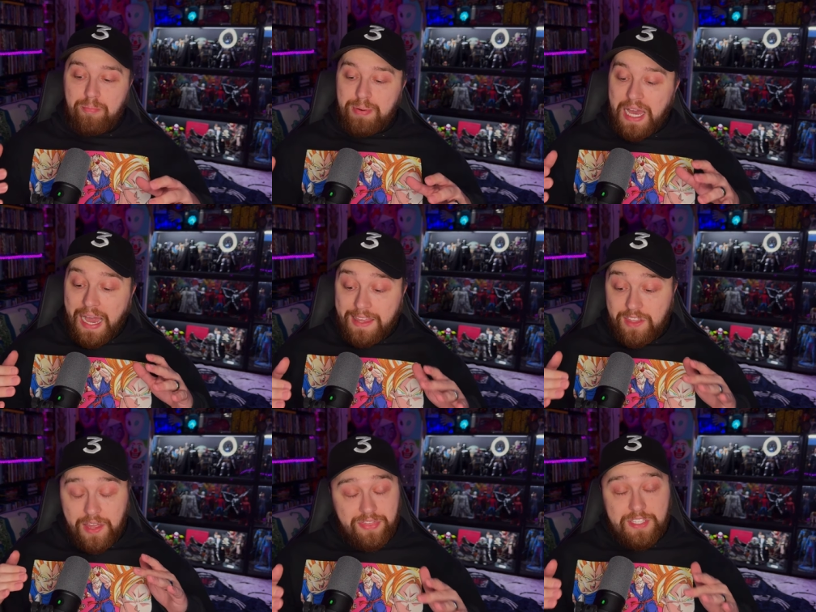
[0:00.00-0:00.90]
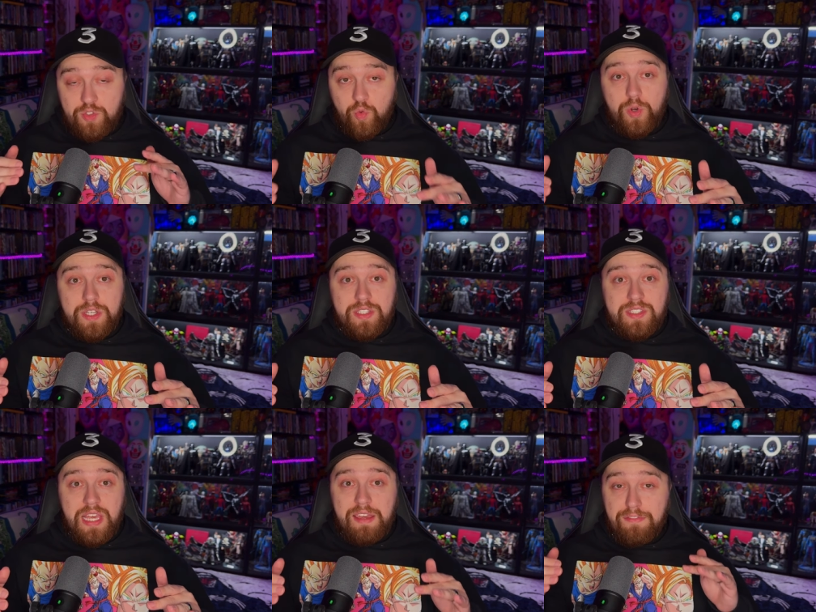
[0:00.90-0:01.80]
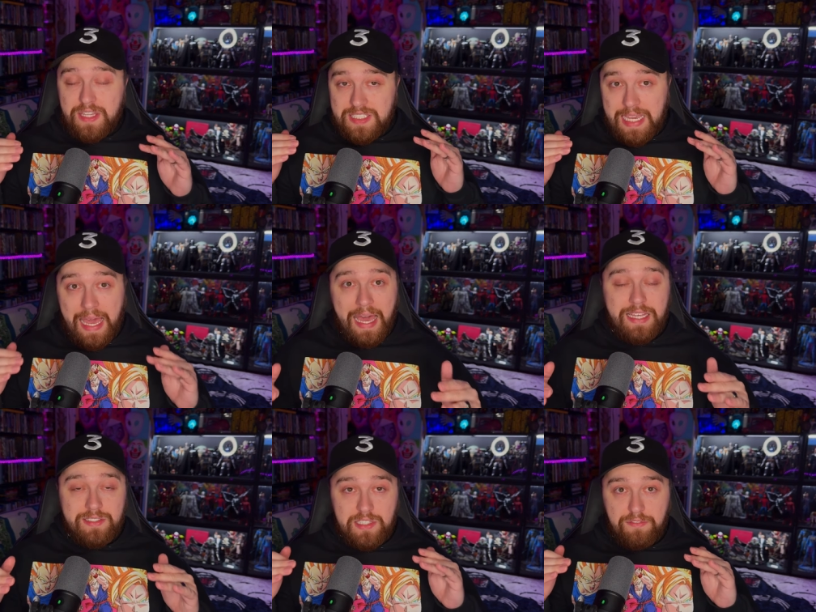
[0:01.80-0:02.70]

But I thought this was a fantastic,